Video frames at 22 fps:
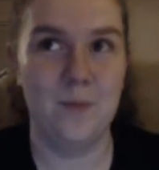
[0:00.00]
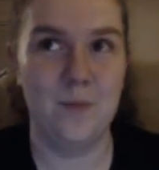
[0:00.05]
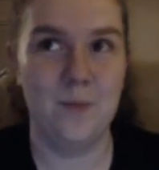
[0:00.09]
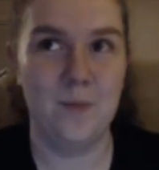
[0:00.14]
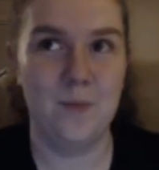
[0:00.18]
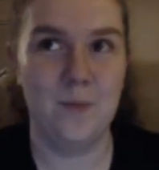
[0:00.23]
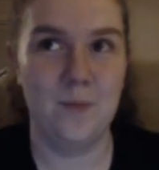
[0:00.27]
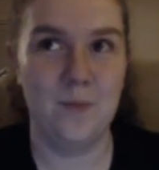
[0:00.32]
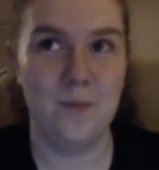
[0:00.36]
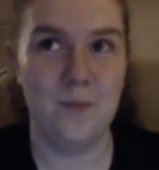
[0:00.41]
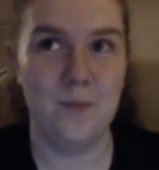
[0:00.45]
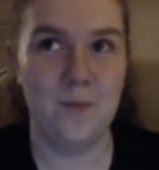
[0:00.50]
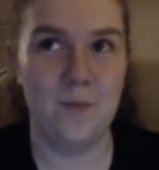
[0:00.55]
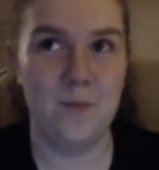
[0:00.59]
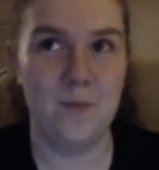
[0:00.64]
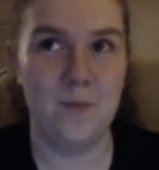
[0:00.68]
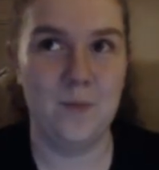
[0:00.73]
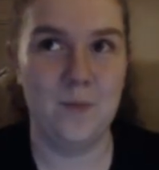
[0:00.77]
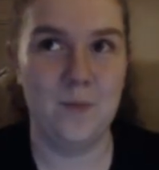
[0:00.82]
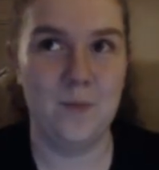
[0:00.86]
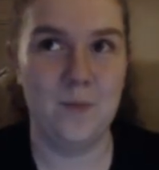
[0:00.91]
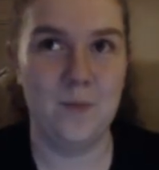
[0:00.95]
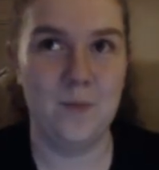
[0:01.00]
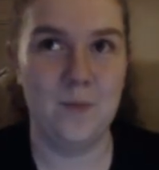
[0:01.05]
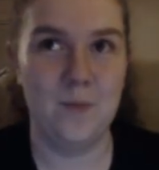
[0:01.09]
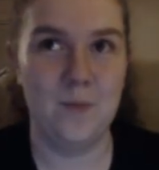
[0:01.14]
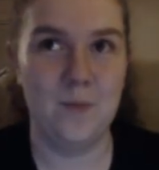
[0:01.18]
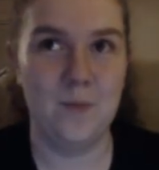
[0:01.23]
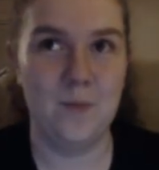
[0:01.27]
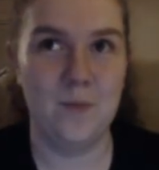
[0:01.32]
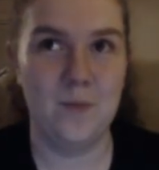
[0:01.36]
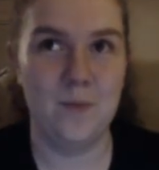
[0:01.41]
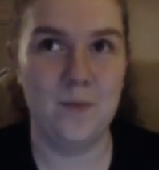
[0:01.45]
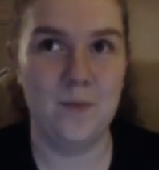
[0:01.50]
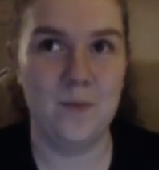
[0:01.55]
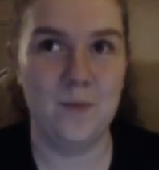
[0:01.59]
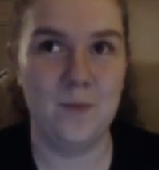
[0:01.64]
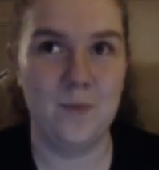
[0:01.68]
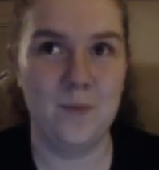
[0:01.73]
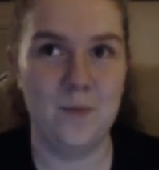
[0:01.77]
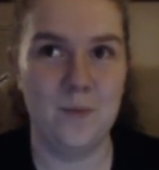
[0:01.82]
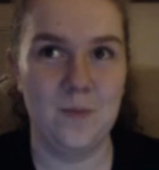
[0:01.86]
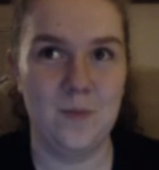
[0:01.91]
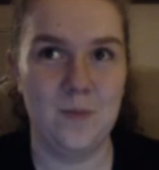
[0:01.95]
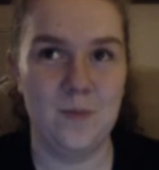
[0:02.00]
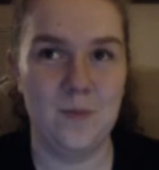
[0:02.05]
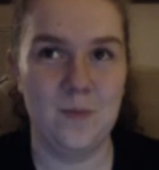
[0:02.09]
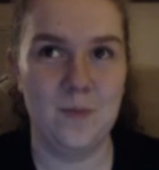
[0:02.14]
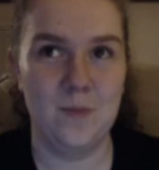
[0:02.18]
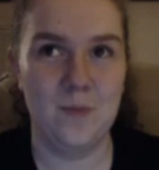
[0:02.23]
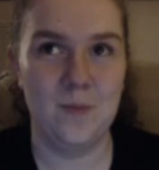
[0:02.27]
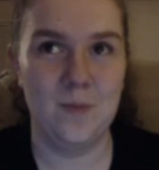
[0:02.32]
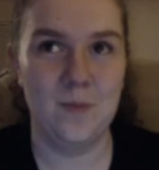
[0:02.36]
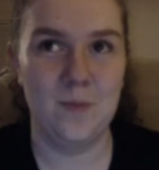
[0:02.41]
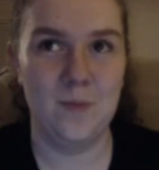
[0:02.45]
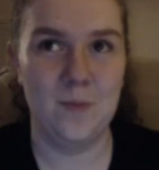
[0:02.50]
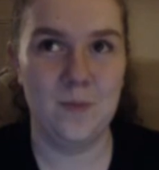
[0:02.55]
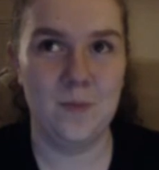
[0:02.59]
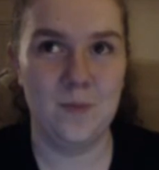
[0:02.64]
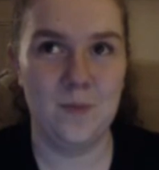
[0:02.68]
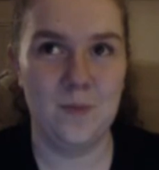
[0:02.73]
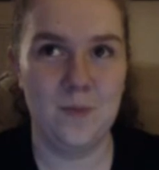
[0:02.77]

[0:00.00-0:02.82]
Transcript: Nothing is said.